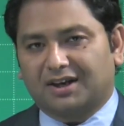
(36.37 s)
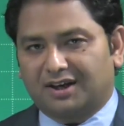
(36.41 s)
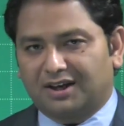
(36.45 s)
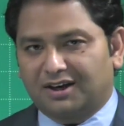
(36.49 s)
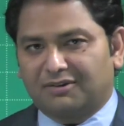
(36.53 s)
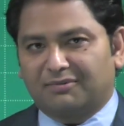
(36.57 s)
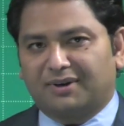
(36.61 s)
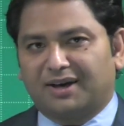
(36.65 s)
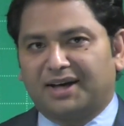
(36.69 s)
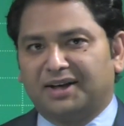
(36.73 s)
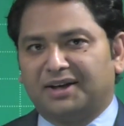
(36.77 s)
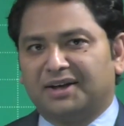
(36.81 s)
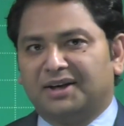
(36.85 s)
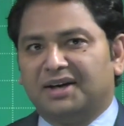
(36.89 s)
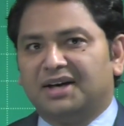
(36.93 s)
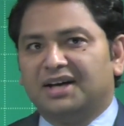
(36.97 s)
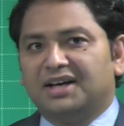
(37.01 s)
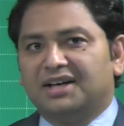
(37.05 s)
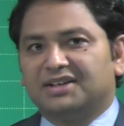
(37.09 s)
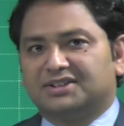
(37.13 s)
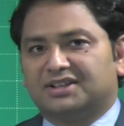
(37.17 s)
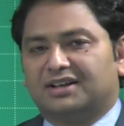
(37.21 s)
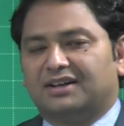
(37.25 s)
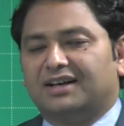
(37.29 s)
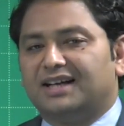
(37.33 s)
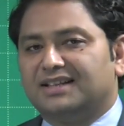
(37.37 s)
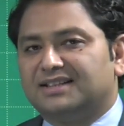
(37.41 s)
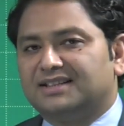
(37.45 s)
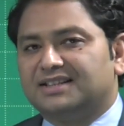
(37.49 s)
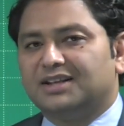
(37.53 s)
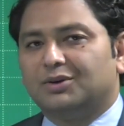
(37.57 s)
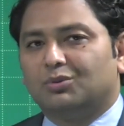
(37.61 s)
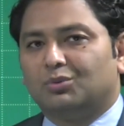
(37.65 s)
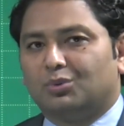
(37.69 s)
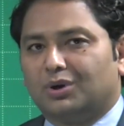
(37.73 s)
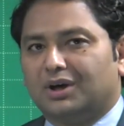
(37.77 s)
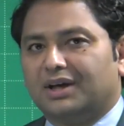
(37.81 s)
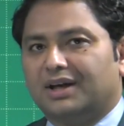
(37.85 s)
All right, so let's
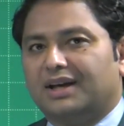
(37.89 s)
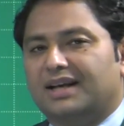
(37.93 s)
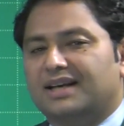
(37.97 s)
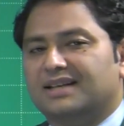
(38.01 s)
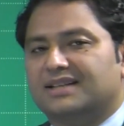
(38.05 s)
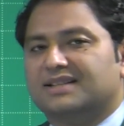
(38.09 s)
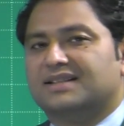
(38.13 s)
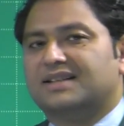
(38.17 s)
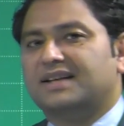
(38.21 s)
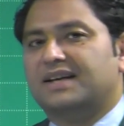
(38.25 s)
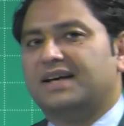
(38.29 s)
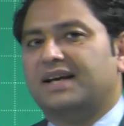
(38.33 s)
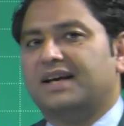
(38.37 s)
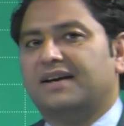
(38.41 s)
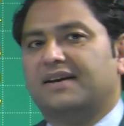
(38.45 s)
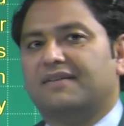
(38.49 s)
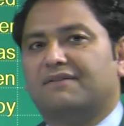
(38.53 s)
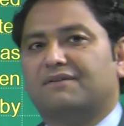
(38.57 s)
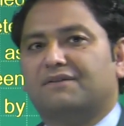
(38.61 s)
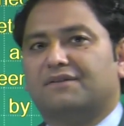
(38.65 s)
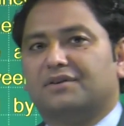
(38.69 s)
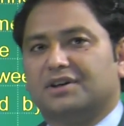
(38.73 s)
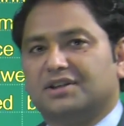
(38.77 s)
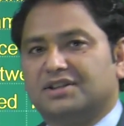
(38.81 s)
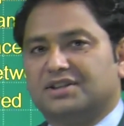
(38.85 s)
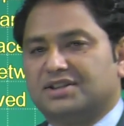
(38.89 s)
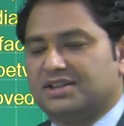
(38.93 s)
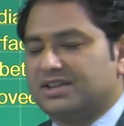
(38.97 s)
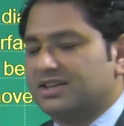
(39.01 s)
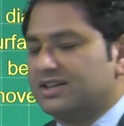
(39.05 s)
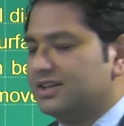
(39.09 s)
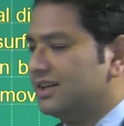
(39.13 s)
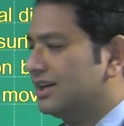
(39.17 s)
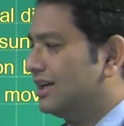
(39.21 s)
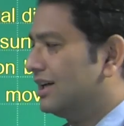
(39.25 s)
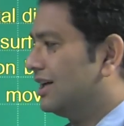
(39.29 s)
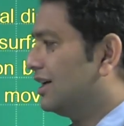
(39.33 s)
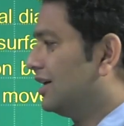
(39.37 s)
see what is the
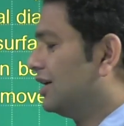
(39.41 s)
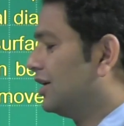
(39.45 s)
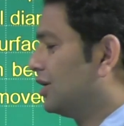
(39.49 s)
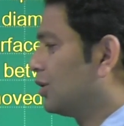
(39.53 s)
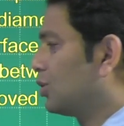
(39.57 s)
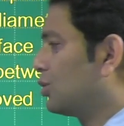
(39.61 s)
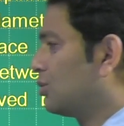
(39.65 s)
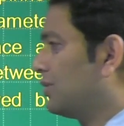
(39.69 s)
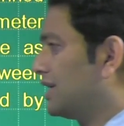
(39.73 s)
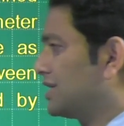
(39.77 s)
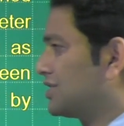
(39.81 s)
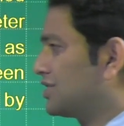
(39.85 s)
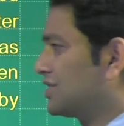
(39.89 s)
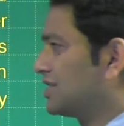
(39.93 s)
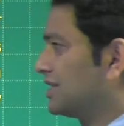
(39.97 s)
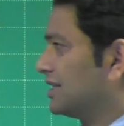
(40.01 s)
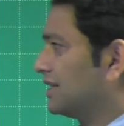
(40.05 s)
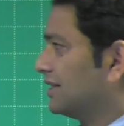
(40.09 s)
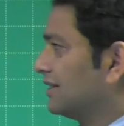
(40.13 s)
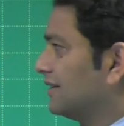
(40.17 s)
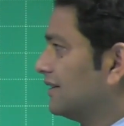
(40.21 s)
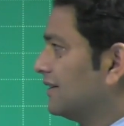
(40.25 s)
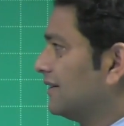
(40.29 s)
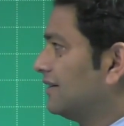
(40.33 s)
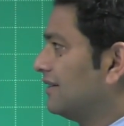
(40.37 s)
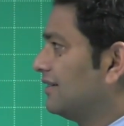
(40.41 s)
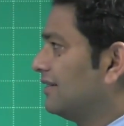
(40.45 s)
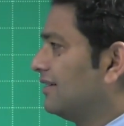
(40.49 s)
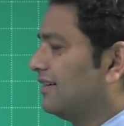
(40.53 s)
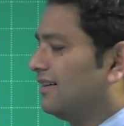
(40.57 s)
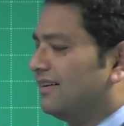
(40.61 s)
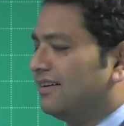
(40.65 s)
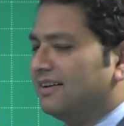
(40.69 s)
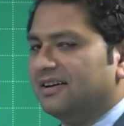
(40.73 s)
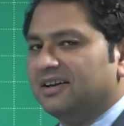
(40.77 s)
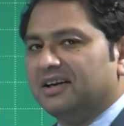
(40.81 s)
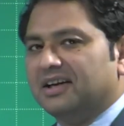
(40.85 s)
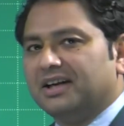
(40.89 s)
first question.
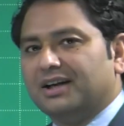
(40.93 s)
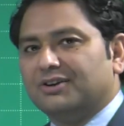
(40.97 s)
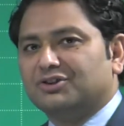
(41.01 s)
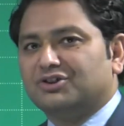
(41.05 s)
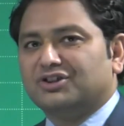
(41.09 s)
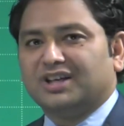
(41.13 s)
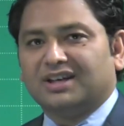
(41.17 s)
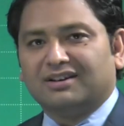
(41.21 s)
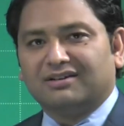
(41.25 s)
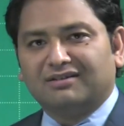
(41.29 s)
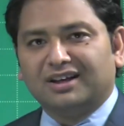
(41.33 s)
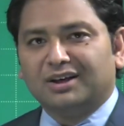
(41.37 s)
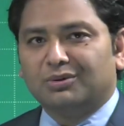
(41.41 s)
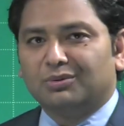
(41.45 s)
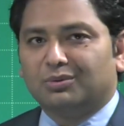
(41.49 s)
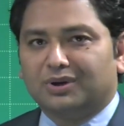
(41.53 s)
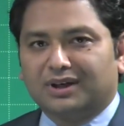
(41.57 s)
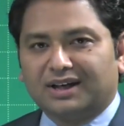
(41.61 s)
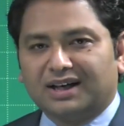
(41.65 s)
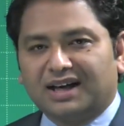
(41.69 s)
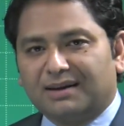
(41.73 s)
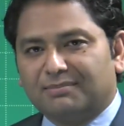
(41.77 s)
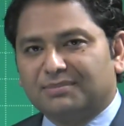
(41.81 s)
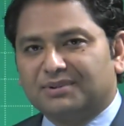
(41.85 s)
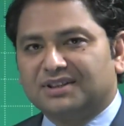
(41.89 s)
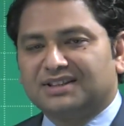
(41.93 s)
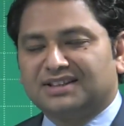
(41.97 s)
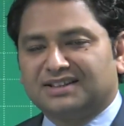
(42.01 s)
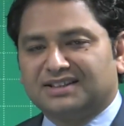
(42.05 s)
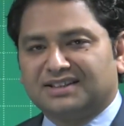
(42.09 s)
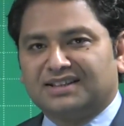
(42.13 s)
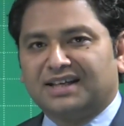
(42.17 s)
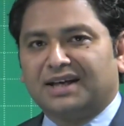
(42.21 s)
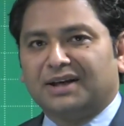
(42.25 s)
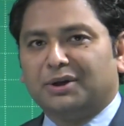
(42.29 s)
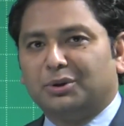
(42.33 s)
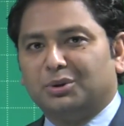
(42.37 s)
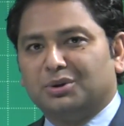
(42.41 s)
Now, generally what happens
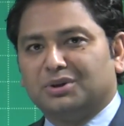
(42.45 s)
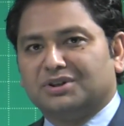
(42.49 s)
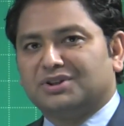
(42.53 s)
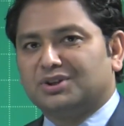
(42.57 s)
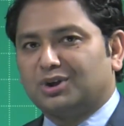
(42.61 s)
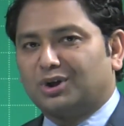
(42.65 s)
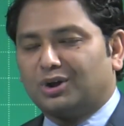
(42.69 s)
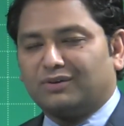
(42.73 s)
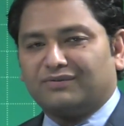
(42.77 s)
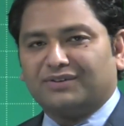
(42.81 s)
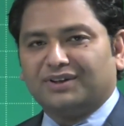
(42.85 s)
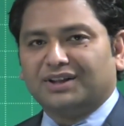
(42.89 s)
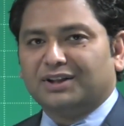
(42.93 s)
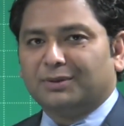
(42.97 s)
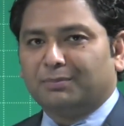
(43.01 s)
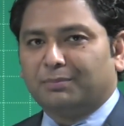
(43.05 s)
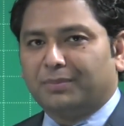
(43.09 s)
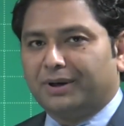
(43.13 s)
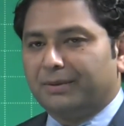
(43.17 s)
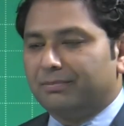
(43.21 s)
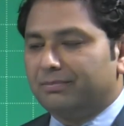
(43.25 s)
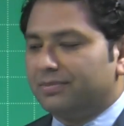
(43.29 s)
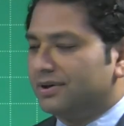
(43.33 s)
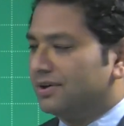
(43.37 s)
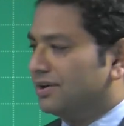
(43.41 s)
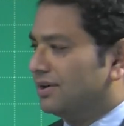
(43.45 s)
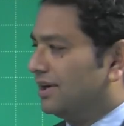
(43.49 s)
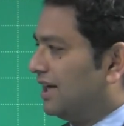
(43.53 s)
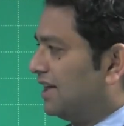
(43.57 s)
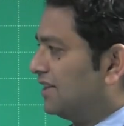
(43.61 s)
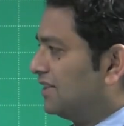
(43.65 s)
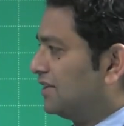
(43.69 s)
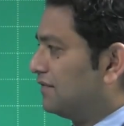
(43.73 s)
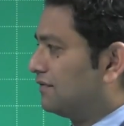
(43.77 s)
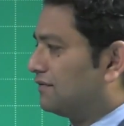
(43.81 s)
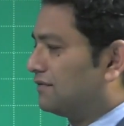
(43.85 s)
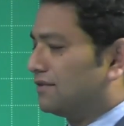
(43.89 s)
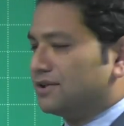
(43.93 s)
is that you're solving the paper
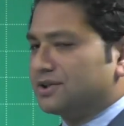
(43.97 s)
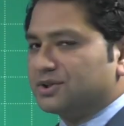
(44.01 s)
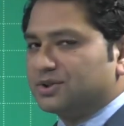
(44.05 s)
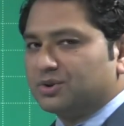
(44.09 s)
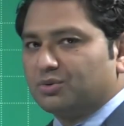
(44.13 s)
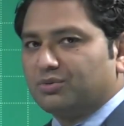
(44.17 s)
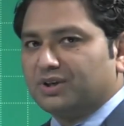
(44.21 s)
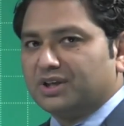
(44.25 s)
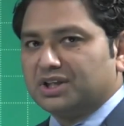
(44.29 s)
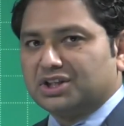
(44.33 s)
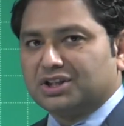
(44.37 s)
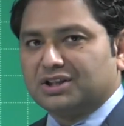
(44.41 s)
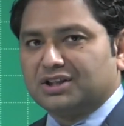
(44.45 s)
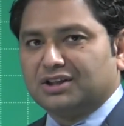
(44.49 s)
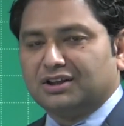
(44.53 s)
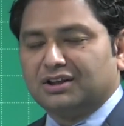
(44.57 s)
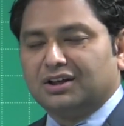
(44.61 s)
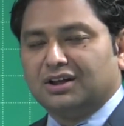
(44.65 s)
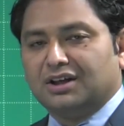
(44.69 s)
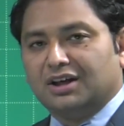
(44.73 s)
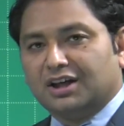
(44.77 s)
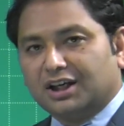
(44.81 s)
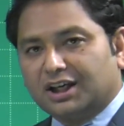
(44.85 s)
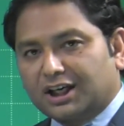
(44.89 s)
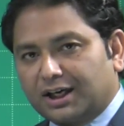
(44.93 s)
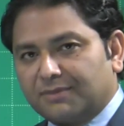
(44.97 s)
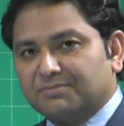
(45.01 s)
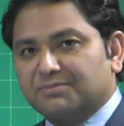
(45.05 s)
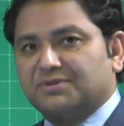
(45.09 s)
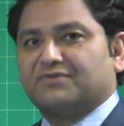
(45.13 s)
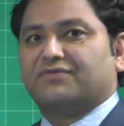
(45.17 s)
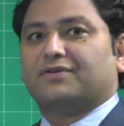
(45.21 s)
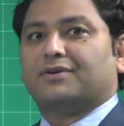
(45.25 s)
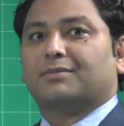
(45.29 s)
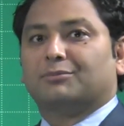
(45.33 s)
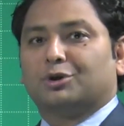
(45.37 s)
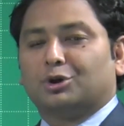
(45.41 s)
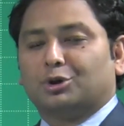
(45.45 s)
and the first question comes
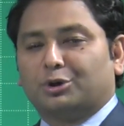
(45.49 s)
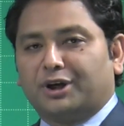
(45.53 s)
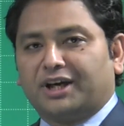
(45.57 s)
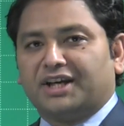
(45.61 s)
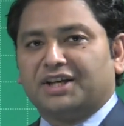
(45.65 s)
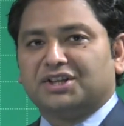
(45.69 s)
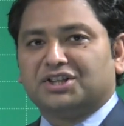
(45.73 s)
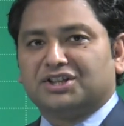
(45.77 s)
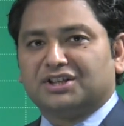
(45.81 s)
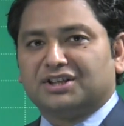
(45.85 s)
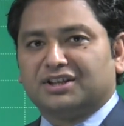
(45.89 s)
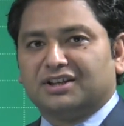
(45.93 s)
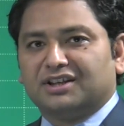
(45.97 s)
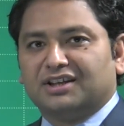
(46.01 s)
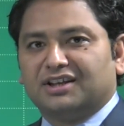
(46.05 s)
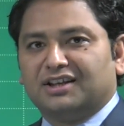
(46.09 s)
from rotation.